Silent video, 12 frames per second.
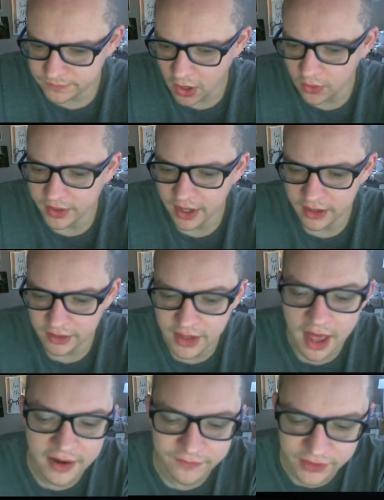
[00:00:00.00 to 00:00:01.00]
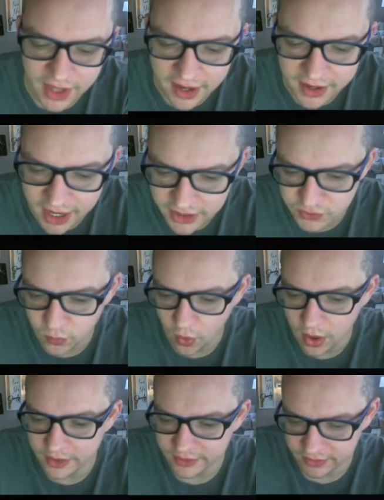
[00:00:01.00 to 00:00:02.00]
Okay, a lot has
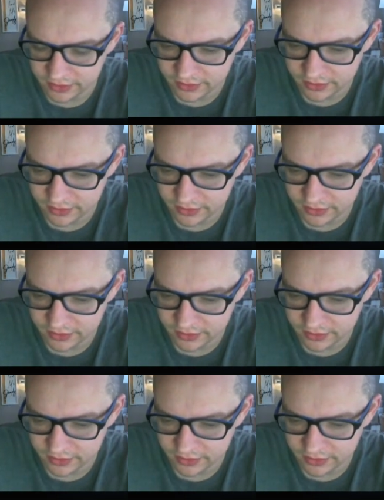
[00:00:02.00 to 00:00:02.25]
won